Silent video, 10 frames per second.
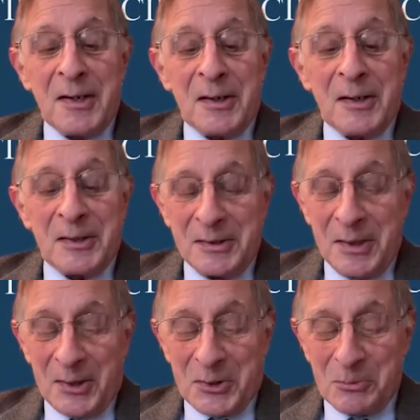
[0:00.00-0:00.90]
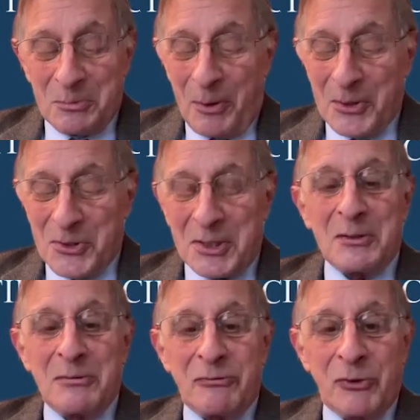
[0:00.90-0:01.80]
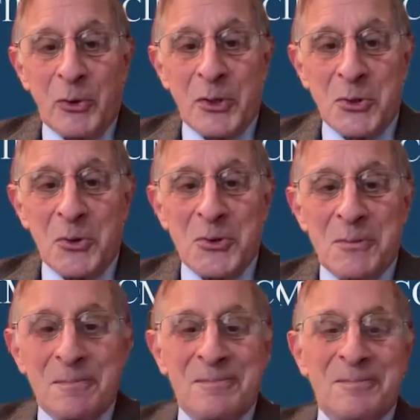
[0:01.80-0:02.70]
Dr. Parsi, the floor is yours.